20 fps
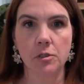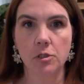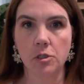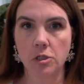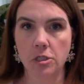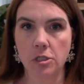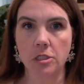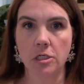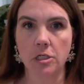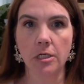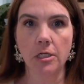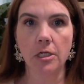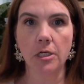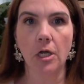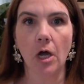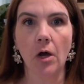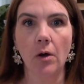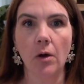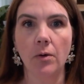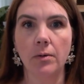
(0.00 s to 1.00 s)
she's good to
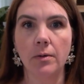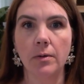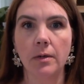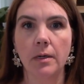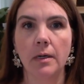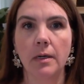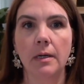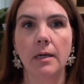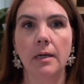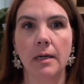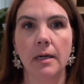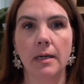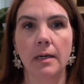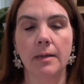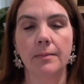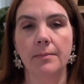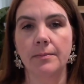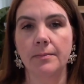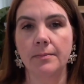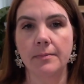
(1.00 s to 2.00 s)
go.
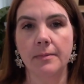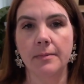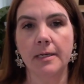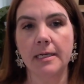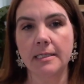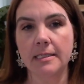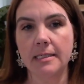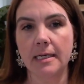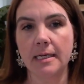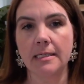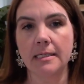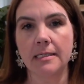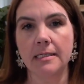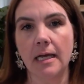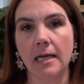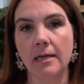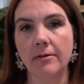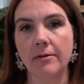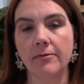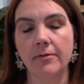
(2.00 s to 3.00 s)
Like I said, it's
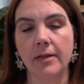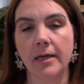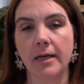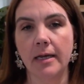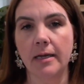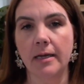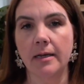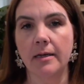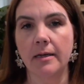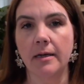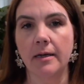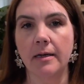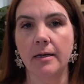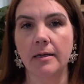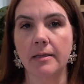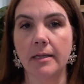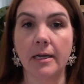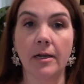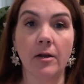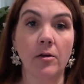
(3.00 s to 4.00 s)
kind of like
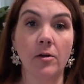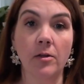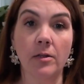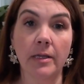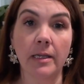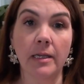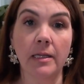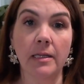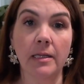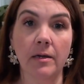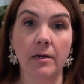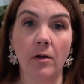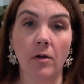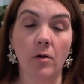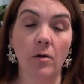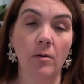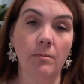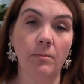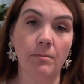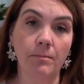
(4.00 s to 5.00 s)
my cleaning
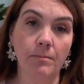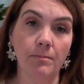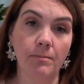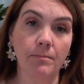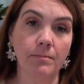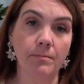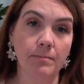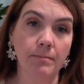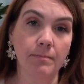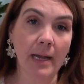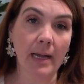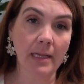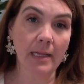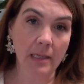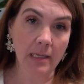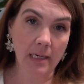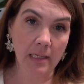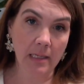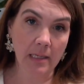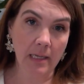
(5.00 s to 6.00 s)

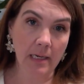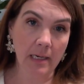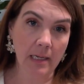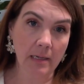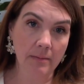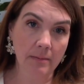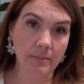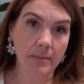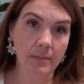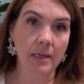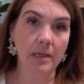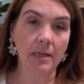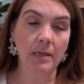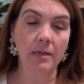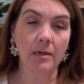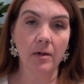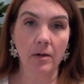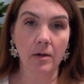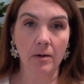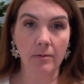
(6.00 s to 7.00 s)
lady
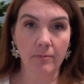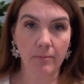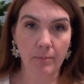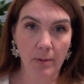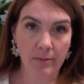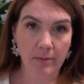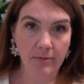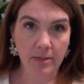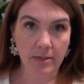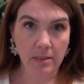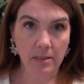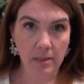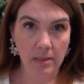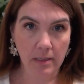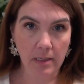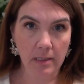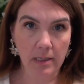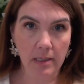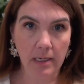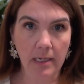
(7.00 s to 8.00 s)
and her previous
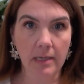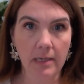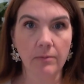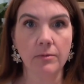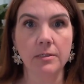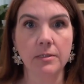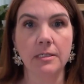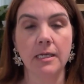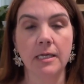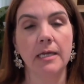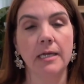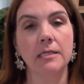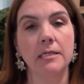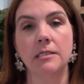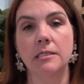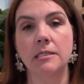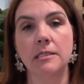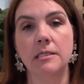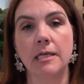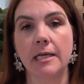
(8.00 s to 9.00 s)
cleaning lady would say,
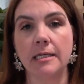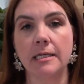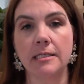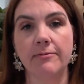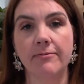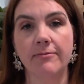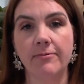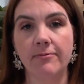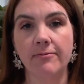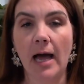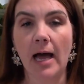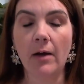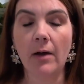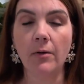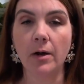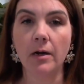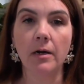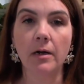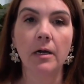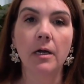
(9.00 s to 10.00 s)
it's just like it's a
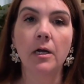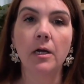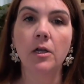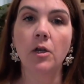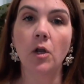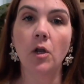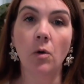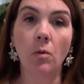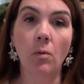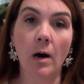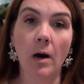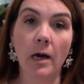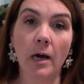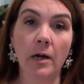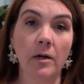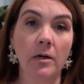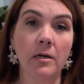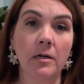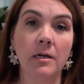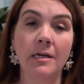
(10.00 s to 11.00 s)
flower. No
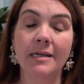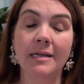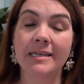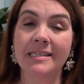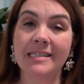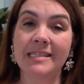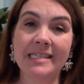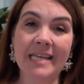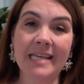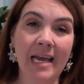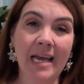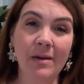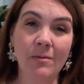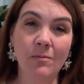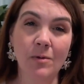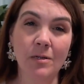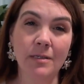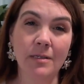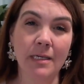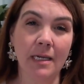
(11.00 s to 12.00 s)
water, it's sad and
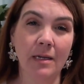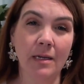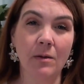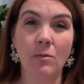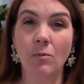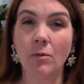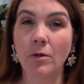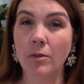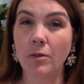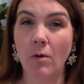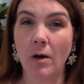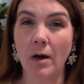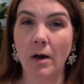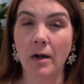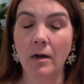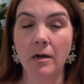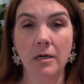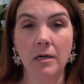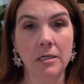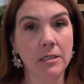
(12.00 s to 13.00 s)
wilty. With
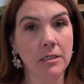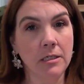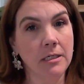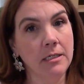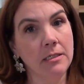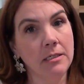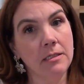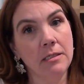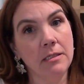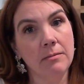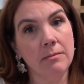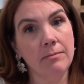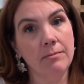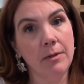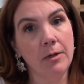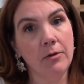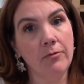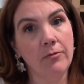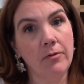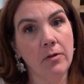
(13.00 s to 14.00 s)
water, she's
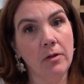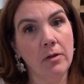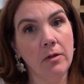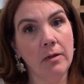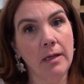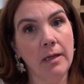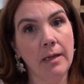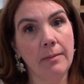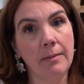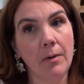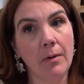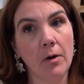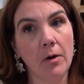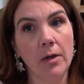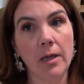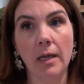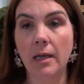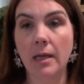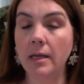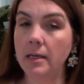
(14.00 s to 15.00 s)
beautiful and
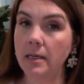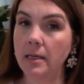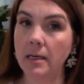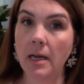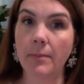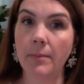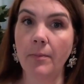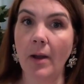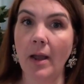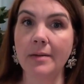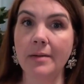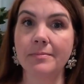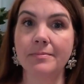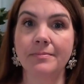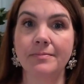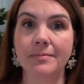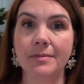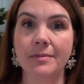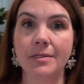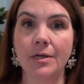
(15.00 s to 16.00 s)
perky and upright.
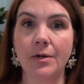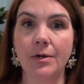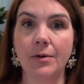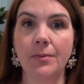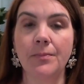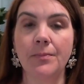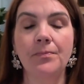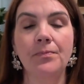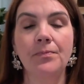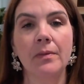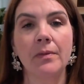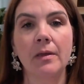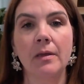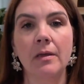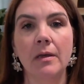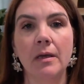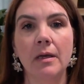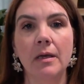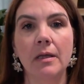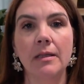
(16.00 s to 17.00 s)
So
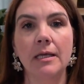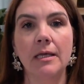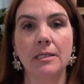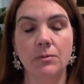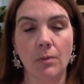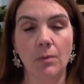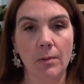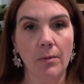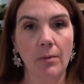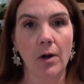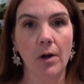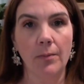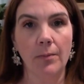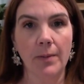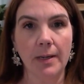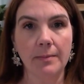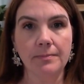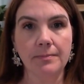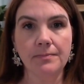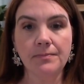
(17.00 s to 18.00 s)
that's what we're
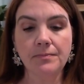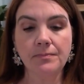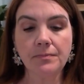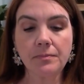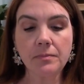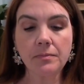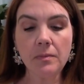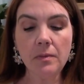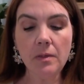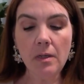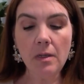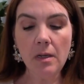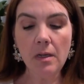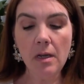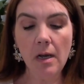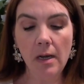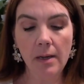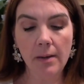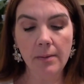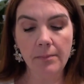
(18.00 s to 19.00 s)
hoping.
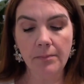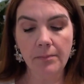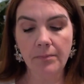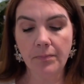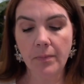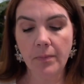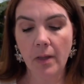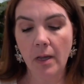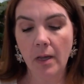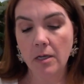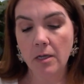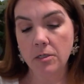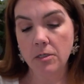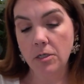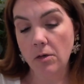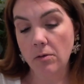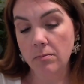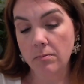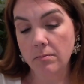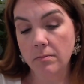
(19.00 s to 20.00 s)

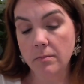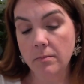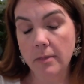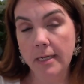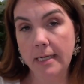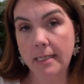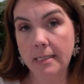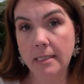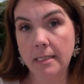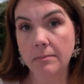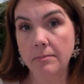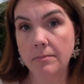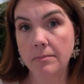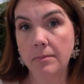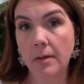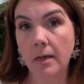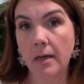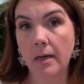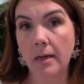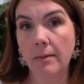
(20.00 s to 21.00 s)
So like I said,
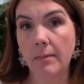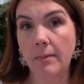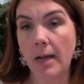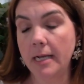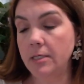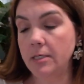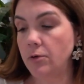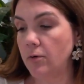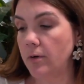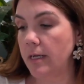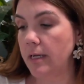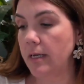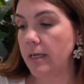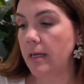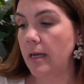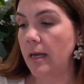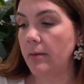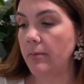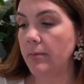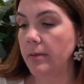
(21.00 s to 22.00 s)
I toured
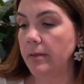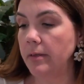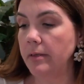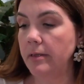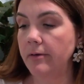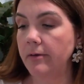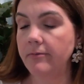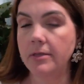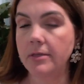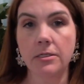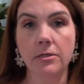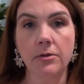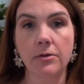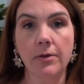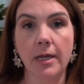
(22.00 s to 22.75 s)
it. I really love this